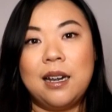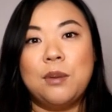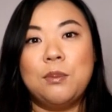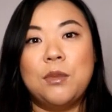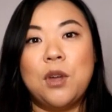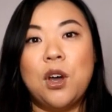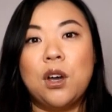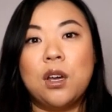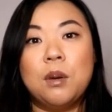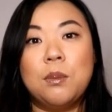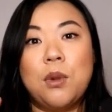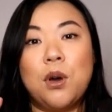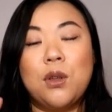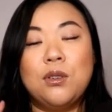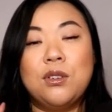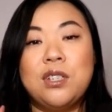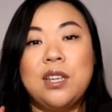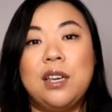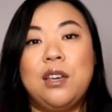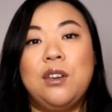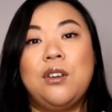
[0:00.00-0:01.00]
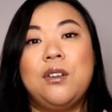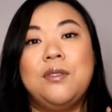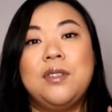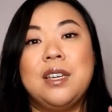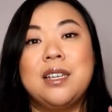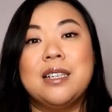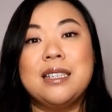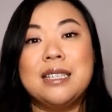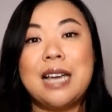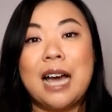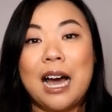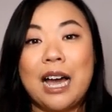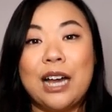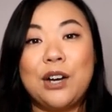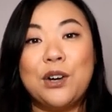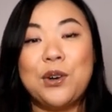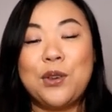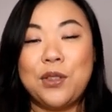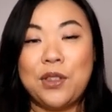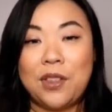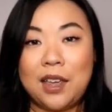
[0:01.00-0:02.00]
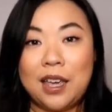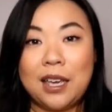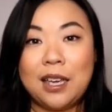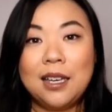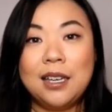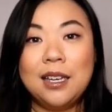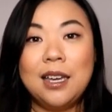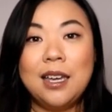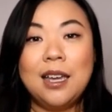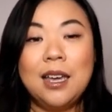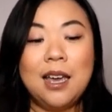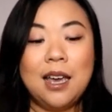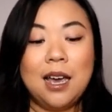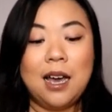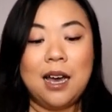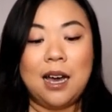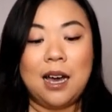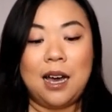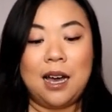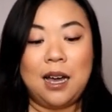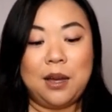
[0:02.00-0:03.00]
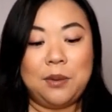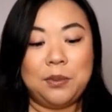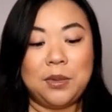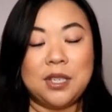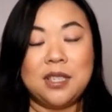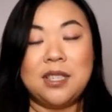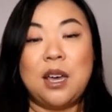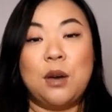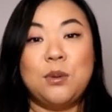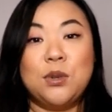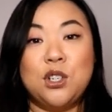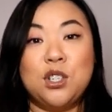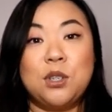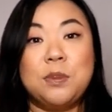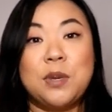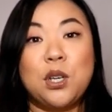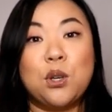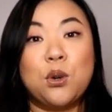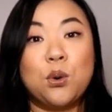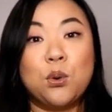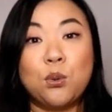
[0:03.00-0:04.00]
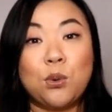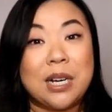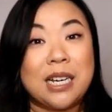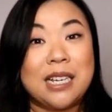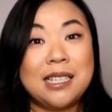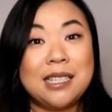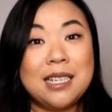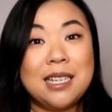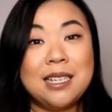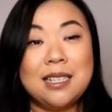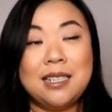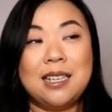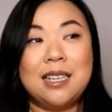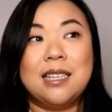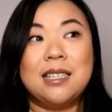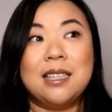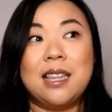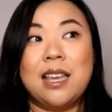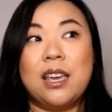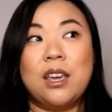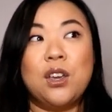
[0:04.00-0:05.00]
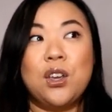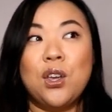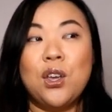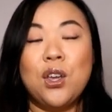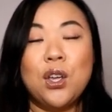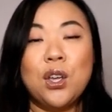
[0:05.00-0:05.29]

I'm not going to bother taking off the entire thing because that would just be crazy. It takes like